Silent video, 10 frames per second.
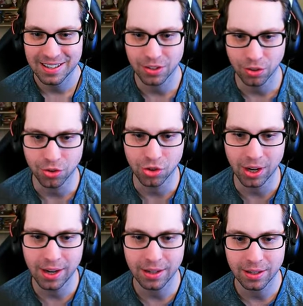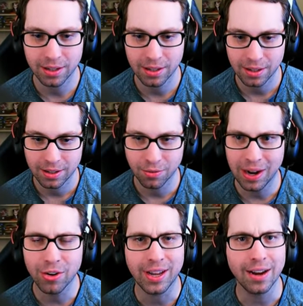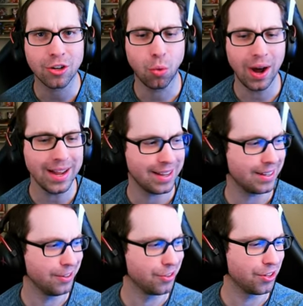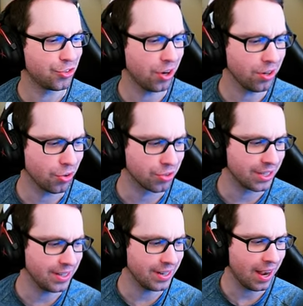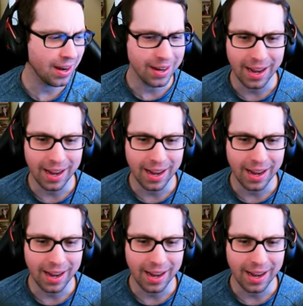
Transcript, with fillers: A good shot. Wow, it got quiet here in the jungle, did it not?